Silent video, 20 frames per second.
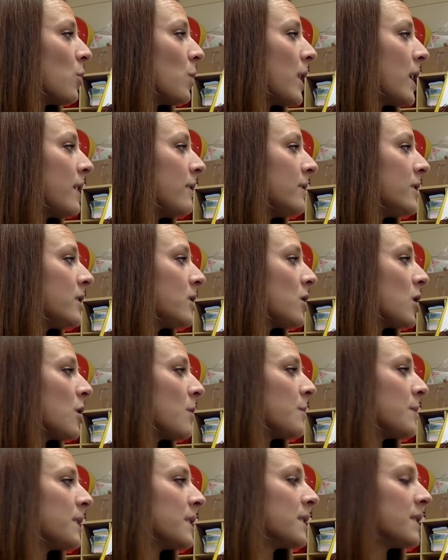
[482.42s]
waved his
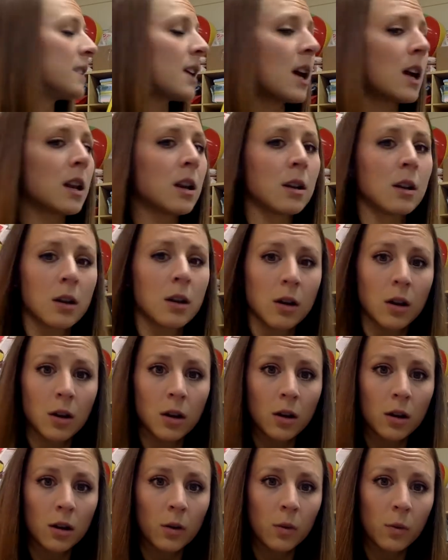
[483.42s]
arms and said,
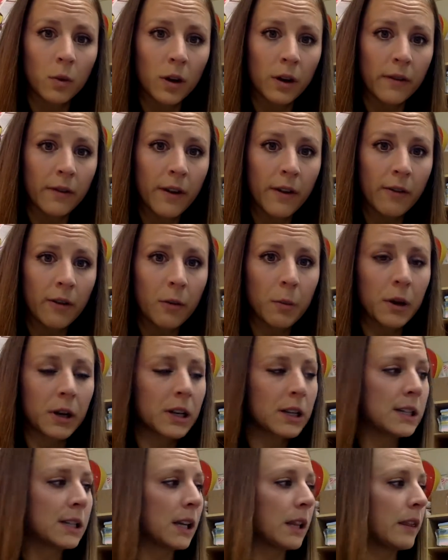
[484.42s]
"What if everybody
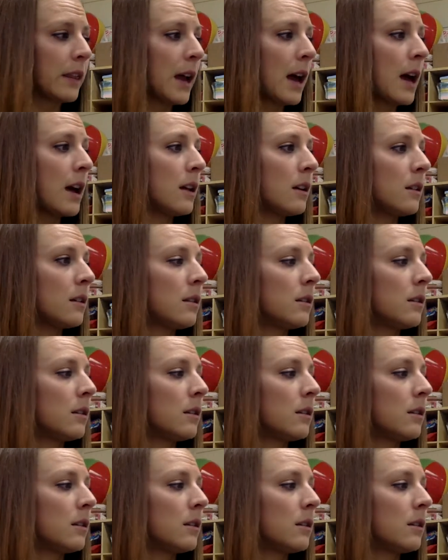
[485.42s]
did that?"